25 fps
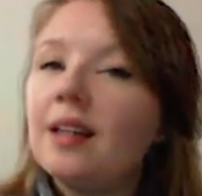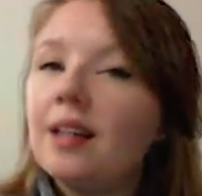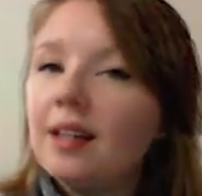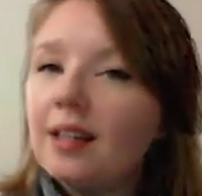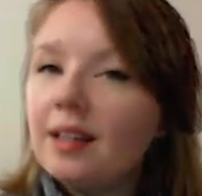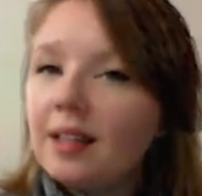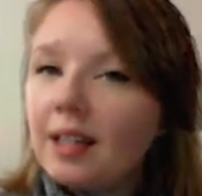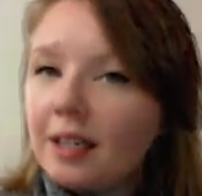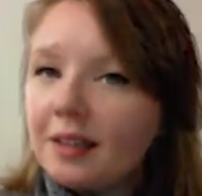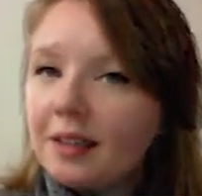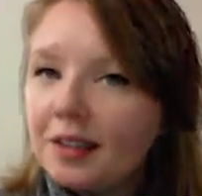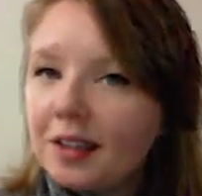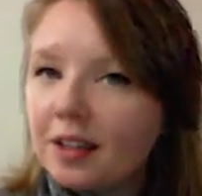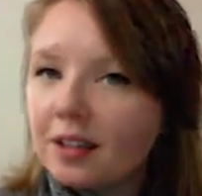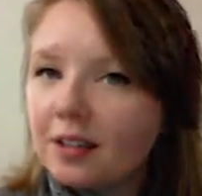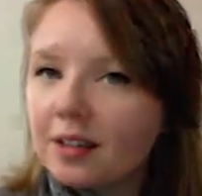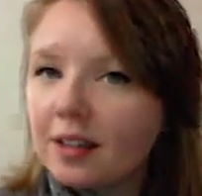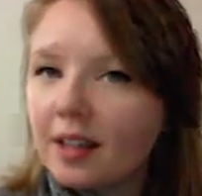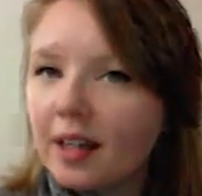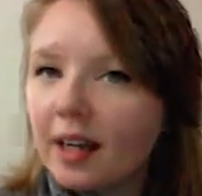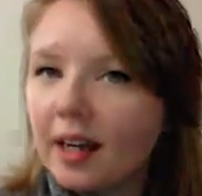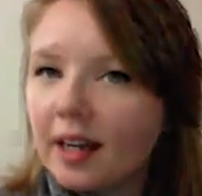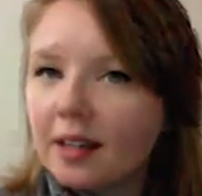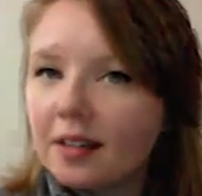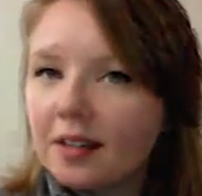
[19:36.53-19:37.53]
Let's look
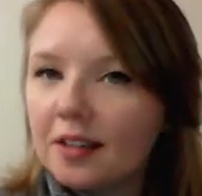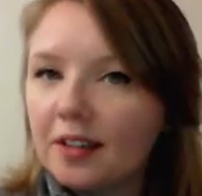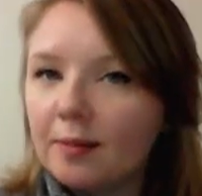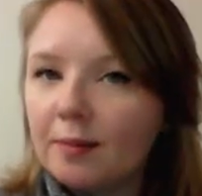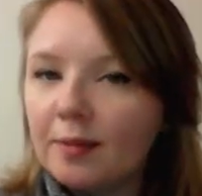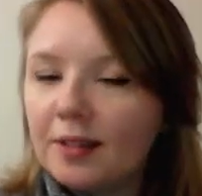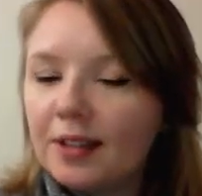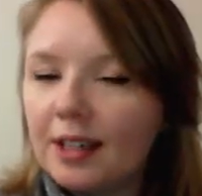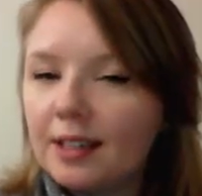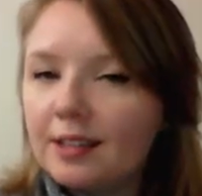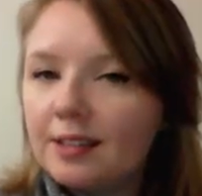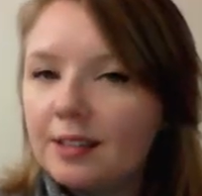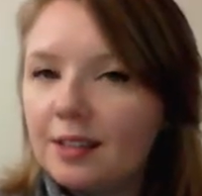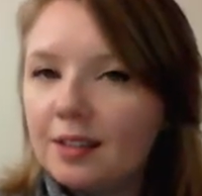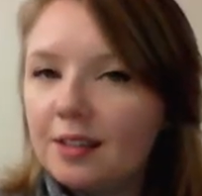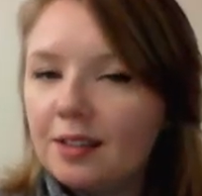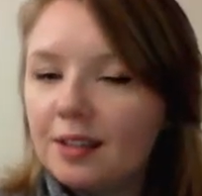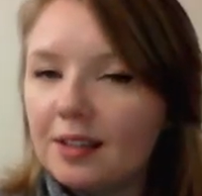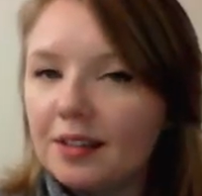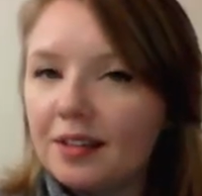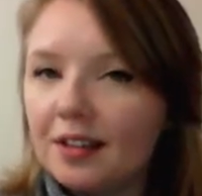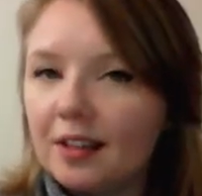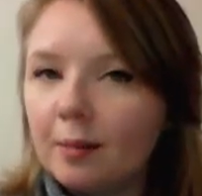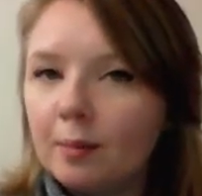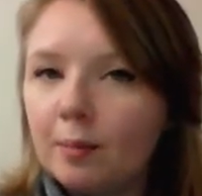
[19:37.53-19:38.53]
at some sentence
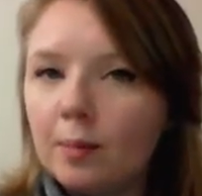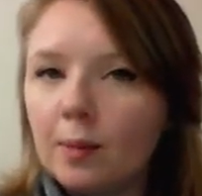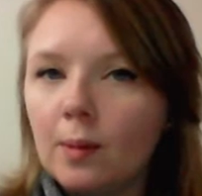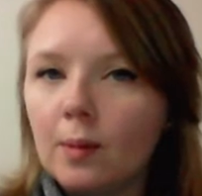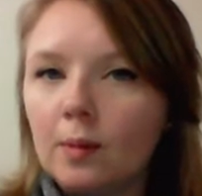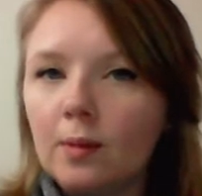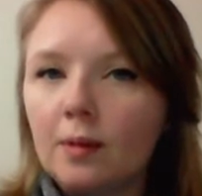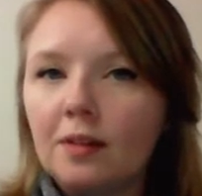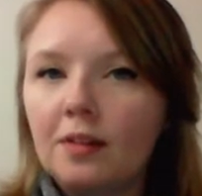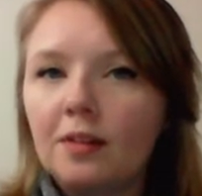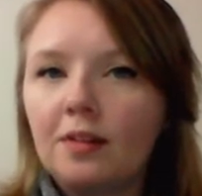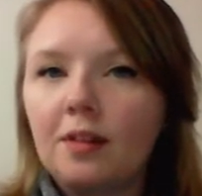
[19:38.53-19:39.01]
examples